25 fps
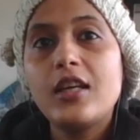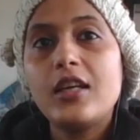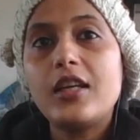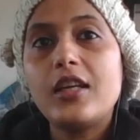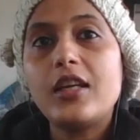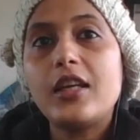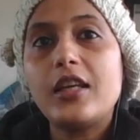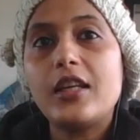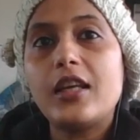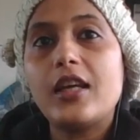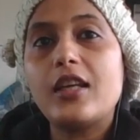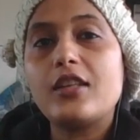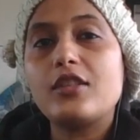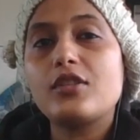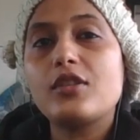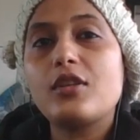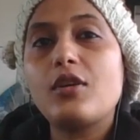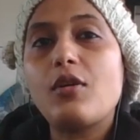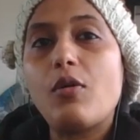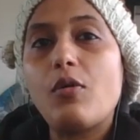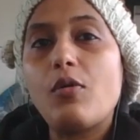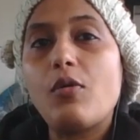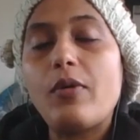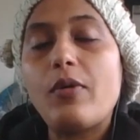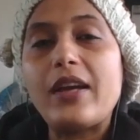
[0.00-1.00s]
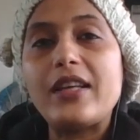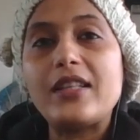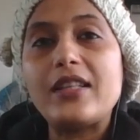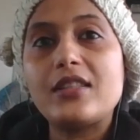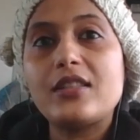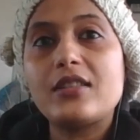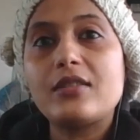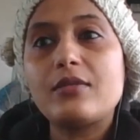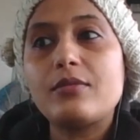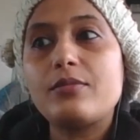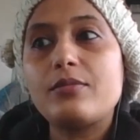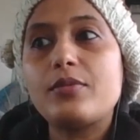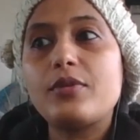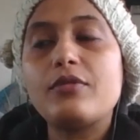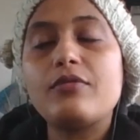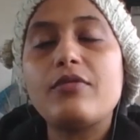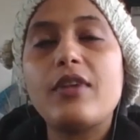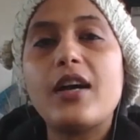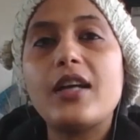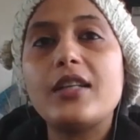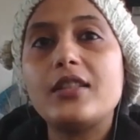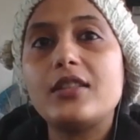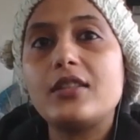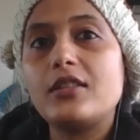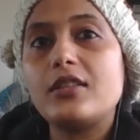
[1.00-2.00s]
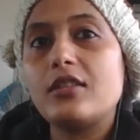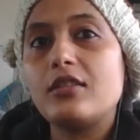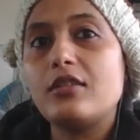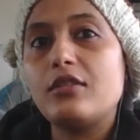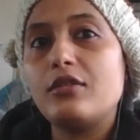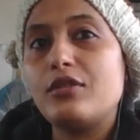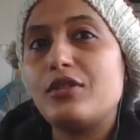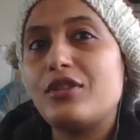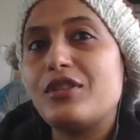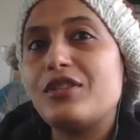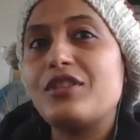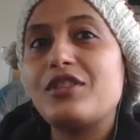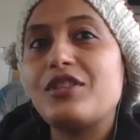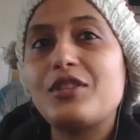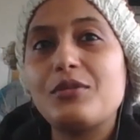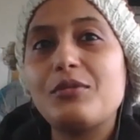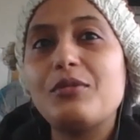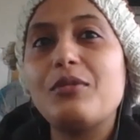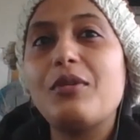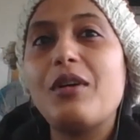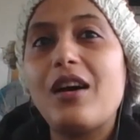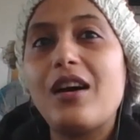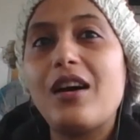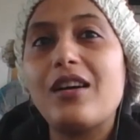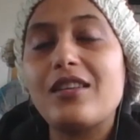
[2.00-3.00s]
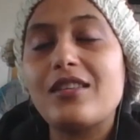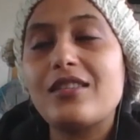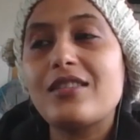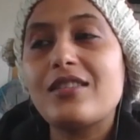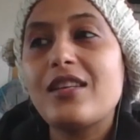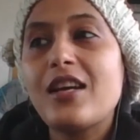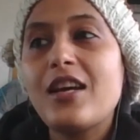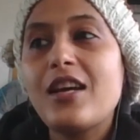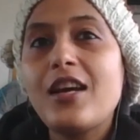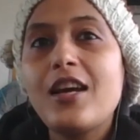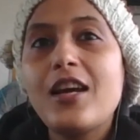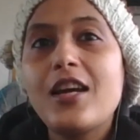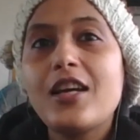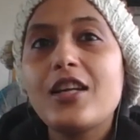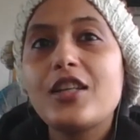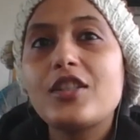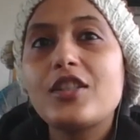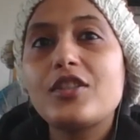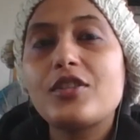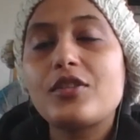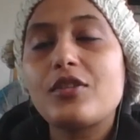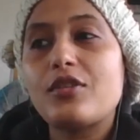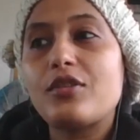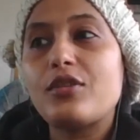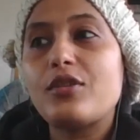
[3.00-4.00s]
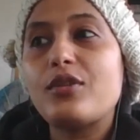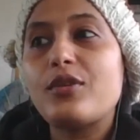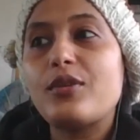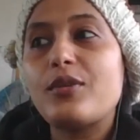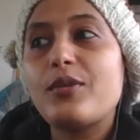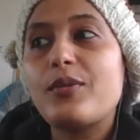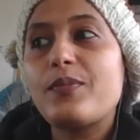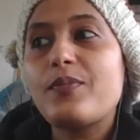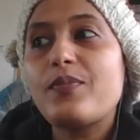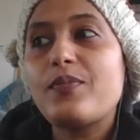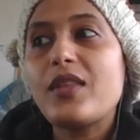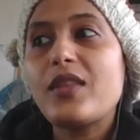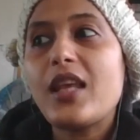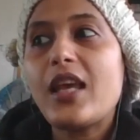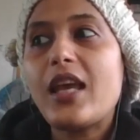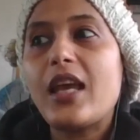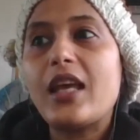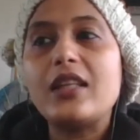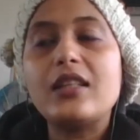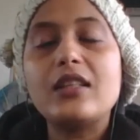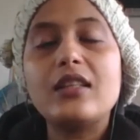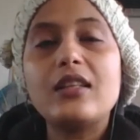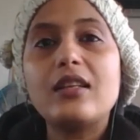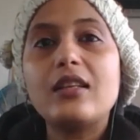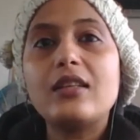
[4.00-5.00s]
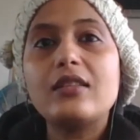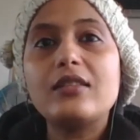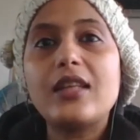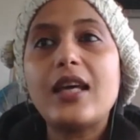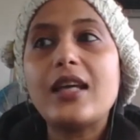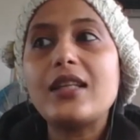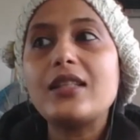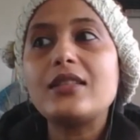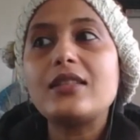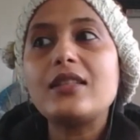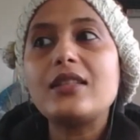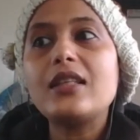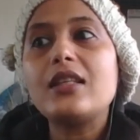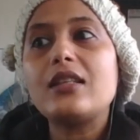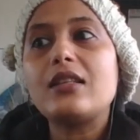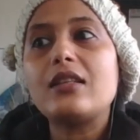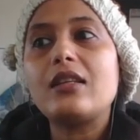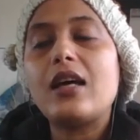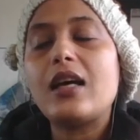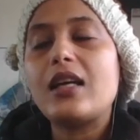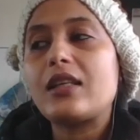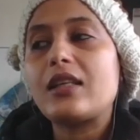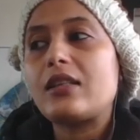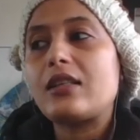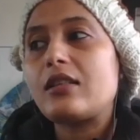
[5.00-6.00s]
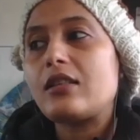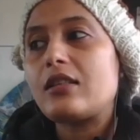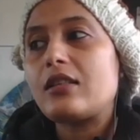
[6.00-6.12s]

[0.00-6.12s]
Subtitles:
It has always provided solutions to us. So, and that is it. Like